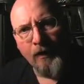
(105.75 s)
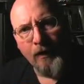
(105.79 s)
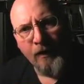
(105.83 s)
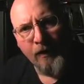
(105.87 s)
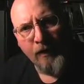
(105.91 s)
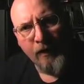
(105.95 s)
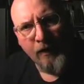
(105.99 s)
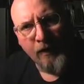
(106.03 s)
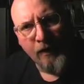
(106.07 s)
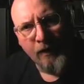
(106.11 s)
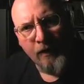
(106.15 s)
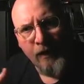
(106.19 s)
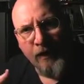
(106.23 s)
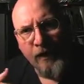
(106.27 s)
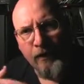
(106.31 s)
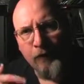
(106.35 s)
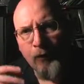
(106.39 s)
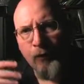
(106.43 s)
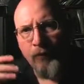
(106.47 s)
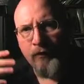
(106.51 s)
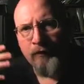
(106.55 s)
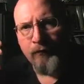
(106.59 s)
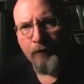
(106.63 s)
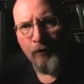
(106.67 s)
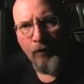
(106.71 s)
uh,
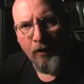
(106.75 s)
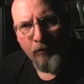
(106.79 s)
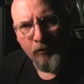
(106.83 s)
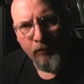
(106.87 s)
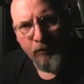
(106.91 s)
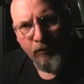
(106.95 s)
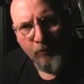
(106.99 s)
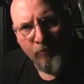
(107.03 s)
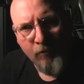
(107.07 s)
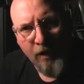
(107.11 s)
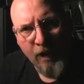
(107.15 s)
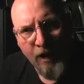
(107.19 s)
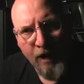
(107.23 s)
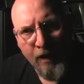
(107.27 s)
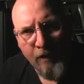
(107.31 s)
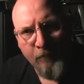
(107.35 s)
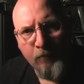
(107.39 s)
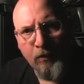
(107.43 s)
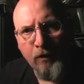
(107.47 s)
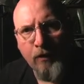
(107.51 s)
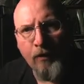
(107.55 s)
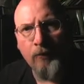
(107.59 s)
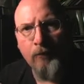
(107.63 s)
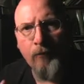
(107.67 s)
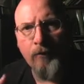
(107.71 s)
and what's wrong with the
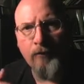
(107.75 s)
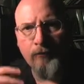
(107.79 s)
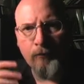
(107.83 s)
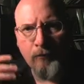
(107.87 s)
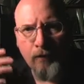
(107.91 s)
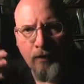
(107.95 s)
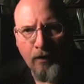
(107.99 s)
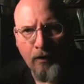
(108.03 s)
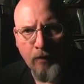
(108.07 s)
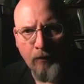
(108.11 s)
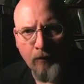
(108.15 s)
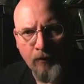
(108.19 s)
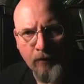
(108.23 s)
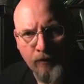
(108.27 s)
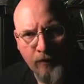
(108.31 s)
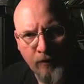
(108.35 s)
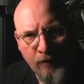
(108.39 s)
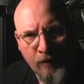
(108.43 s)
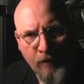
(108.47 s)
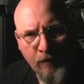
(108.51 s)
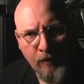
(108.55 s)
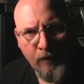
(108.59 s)
Bible and what's wrong with